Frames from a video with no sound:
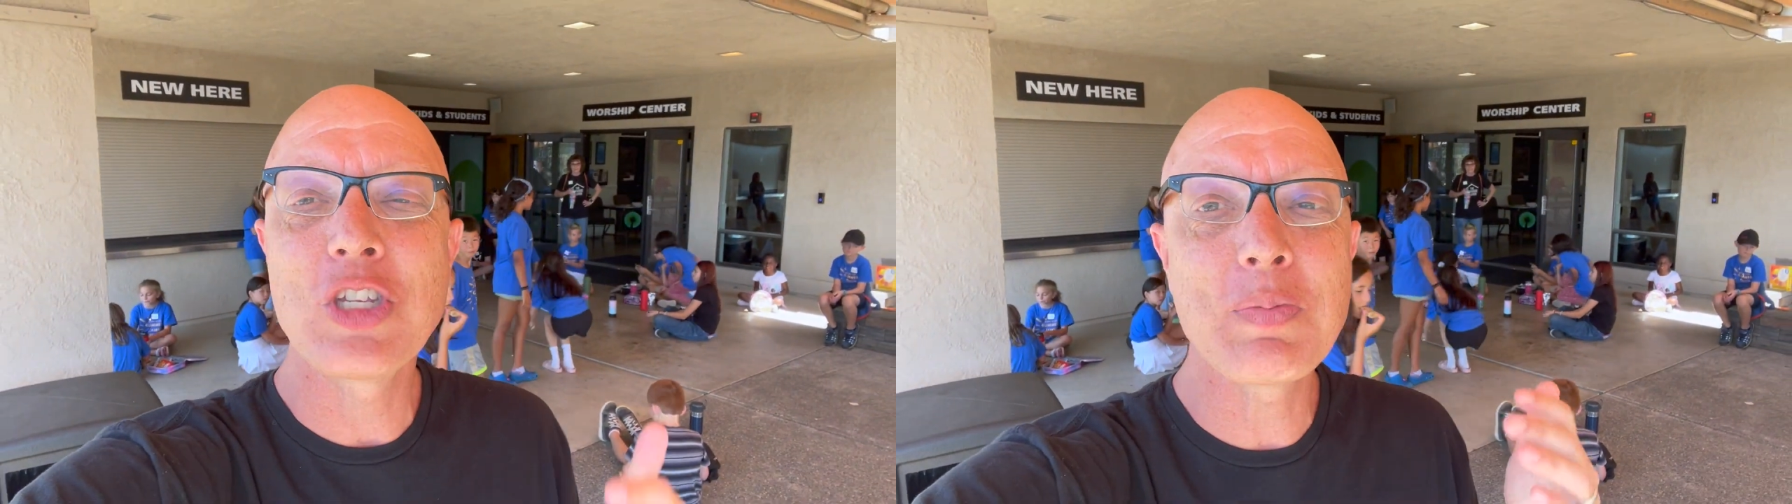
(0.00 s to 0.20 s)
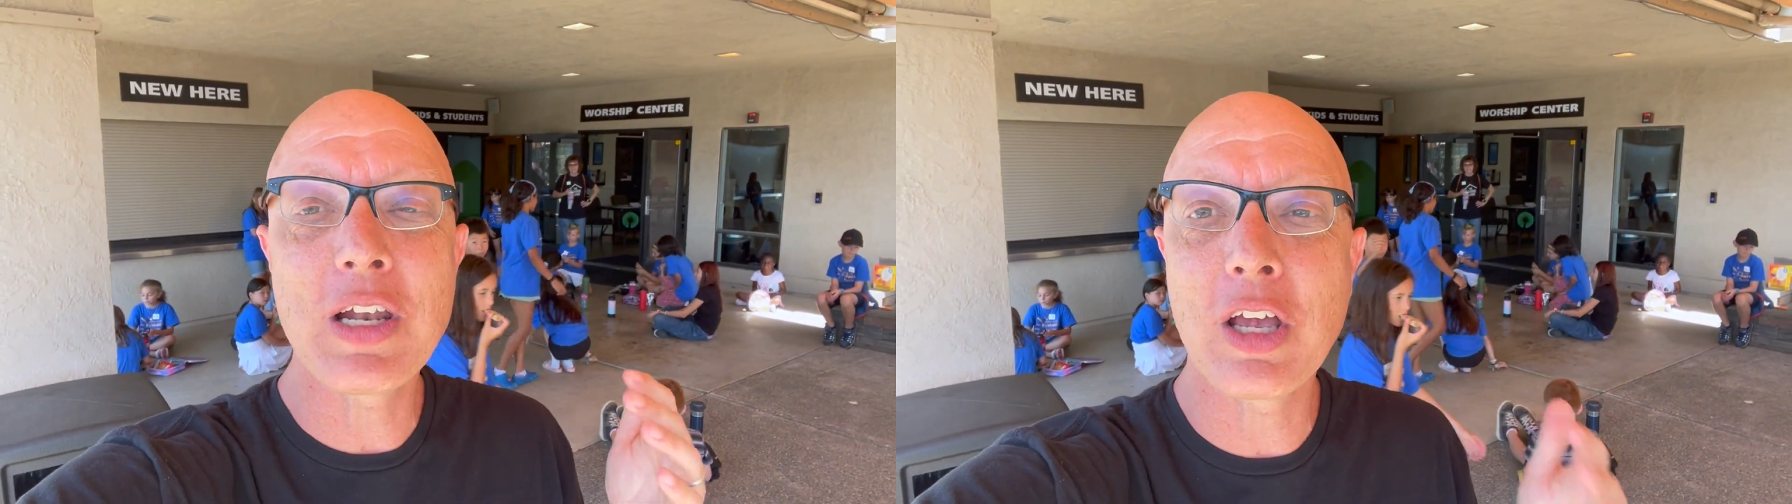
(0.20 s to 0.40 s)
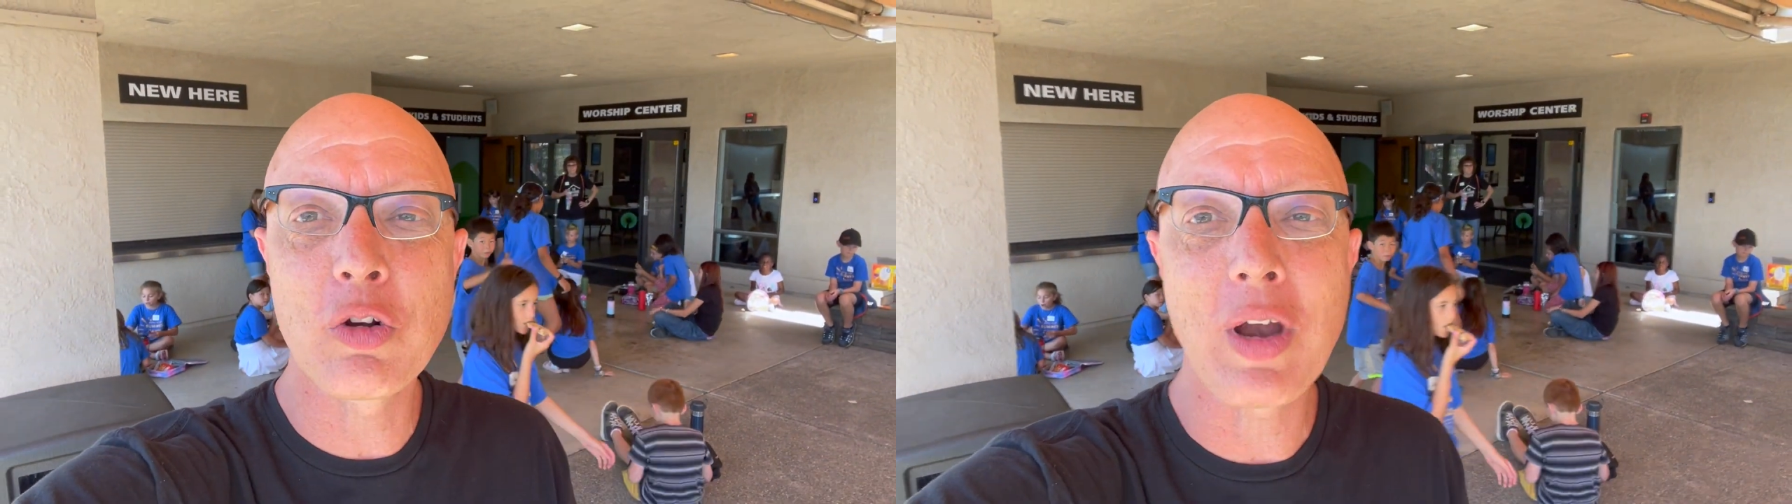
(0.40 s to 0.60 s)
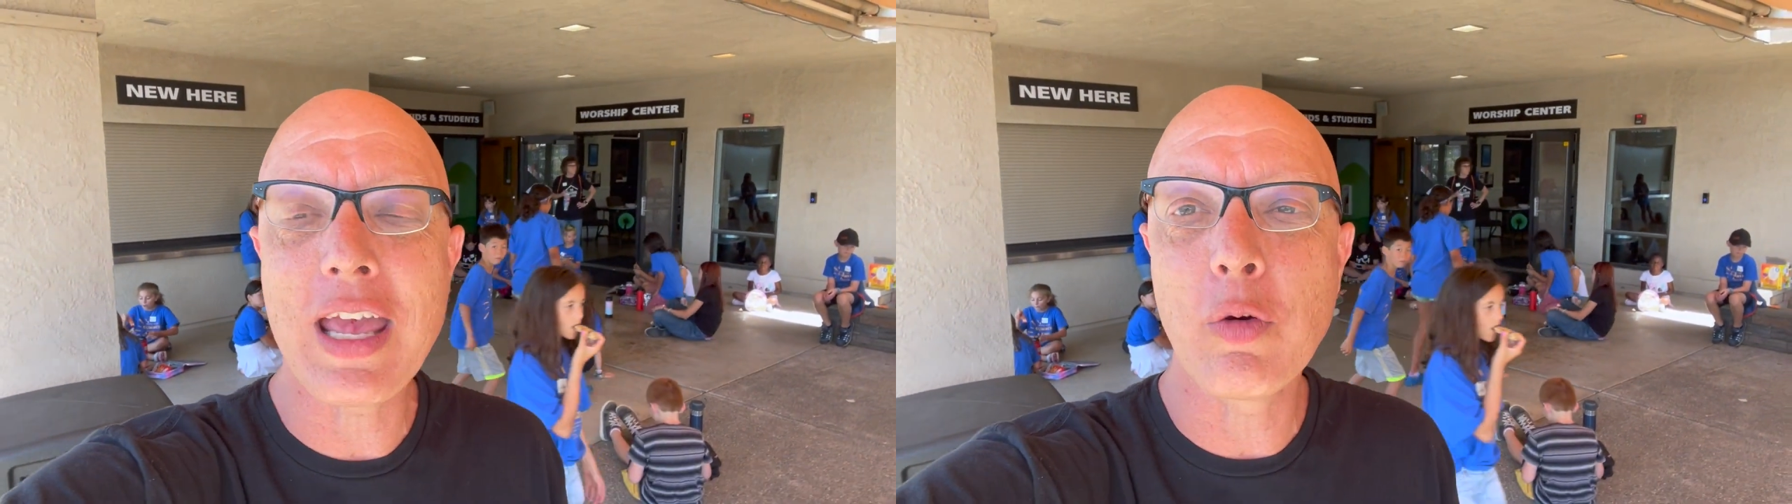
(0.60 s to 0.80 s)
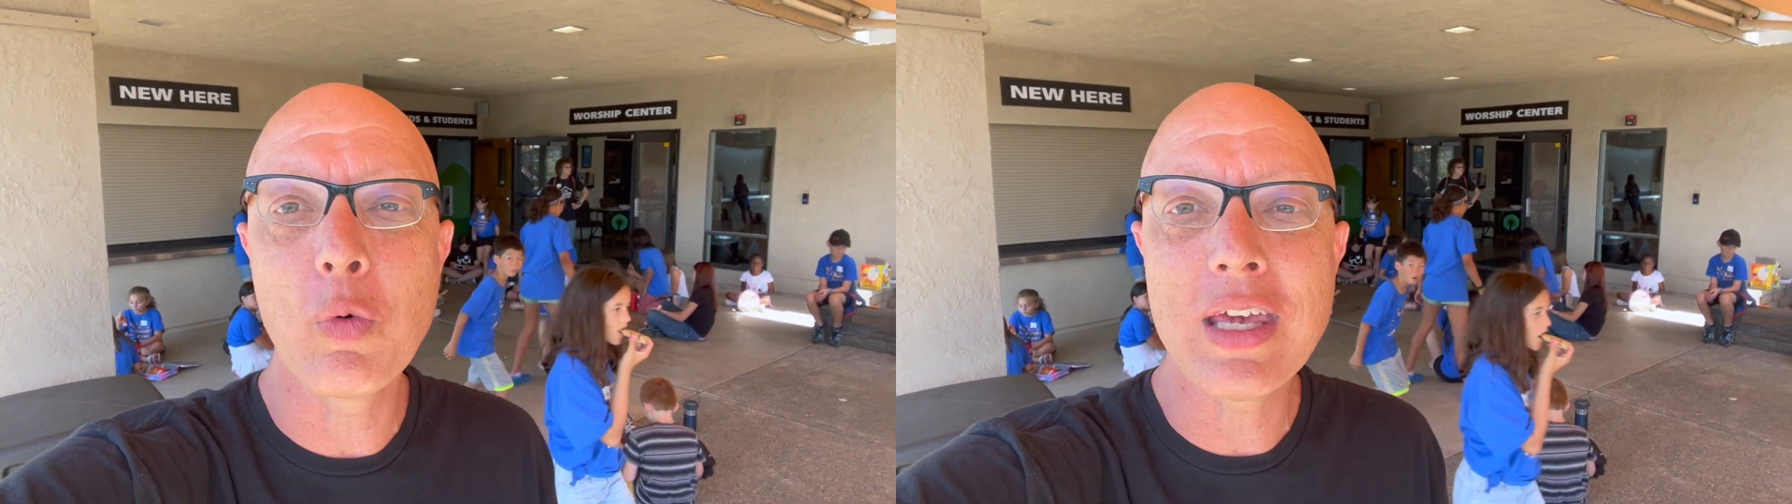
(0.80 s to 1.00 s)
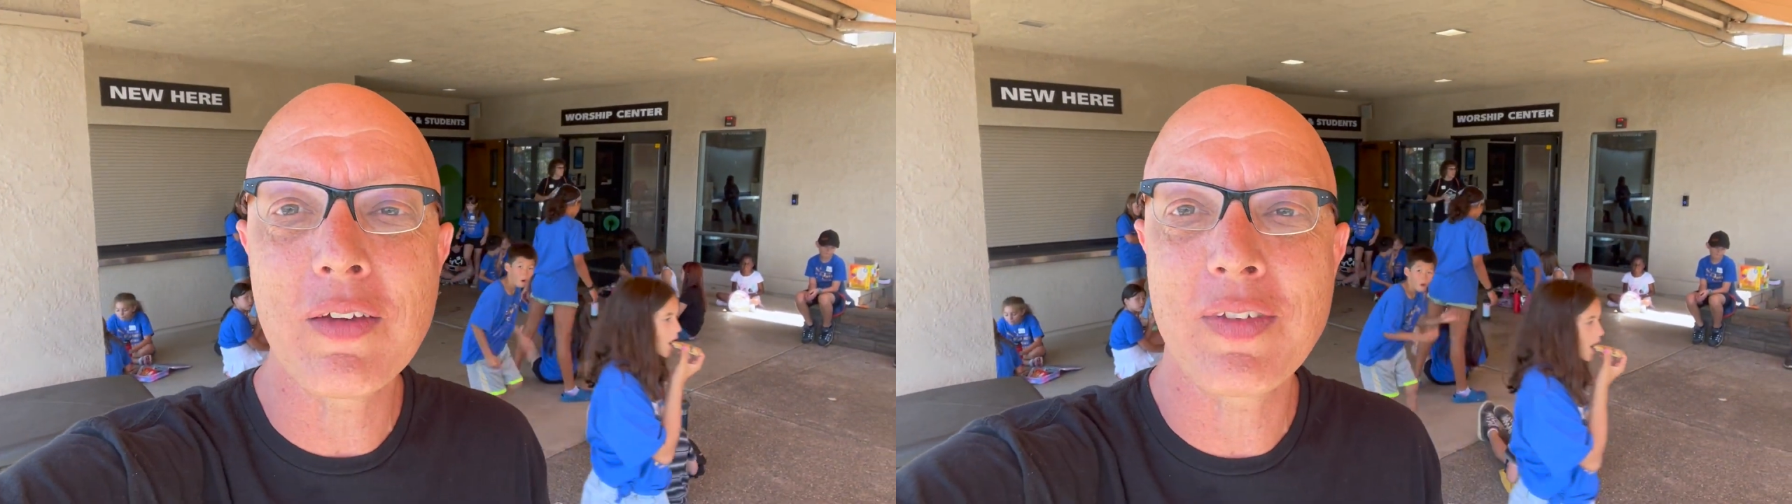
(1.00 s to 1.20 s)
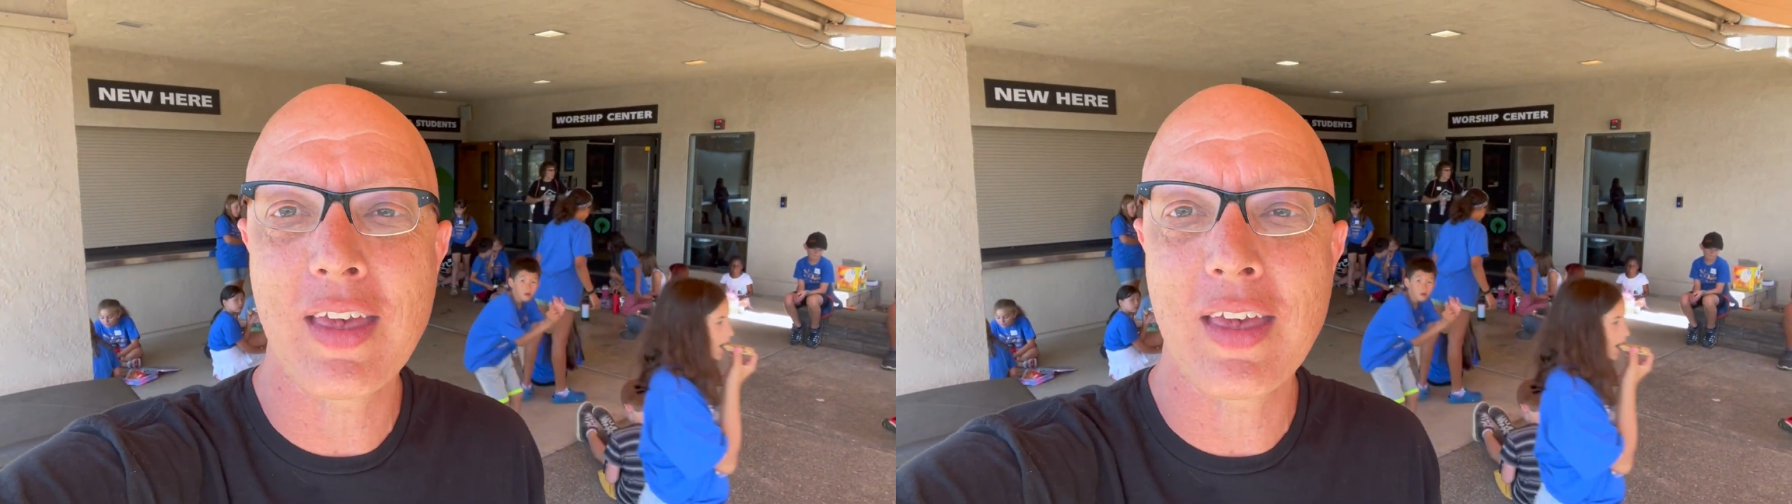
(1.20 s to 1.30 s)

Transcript: has been a great week of